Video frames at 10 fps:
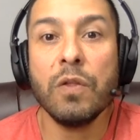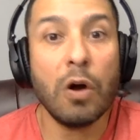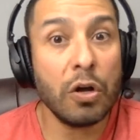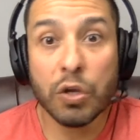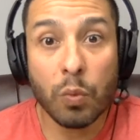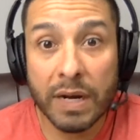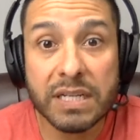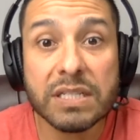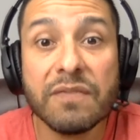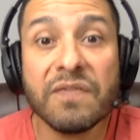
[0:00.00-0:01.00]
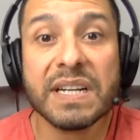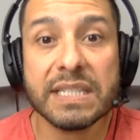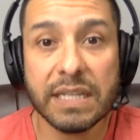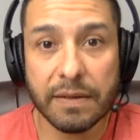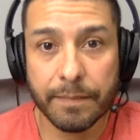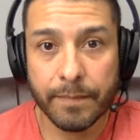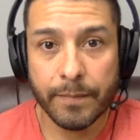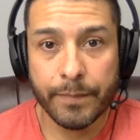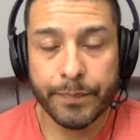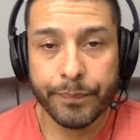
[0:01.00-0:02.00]
All you want is to fix it.
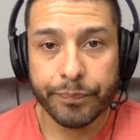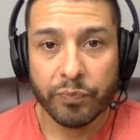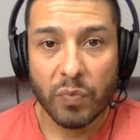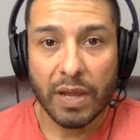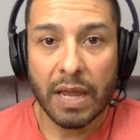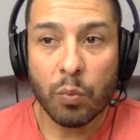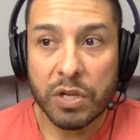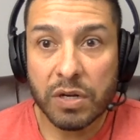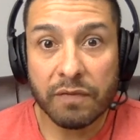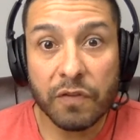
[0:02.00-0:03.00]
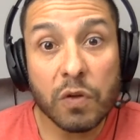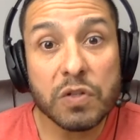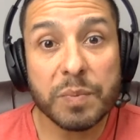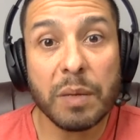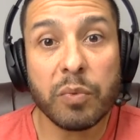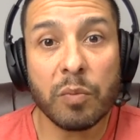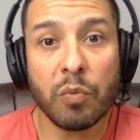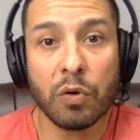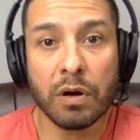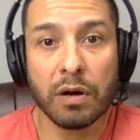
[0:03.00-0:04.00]
And when you confuse people
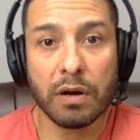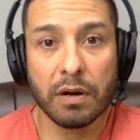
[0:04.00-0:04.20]
more,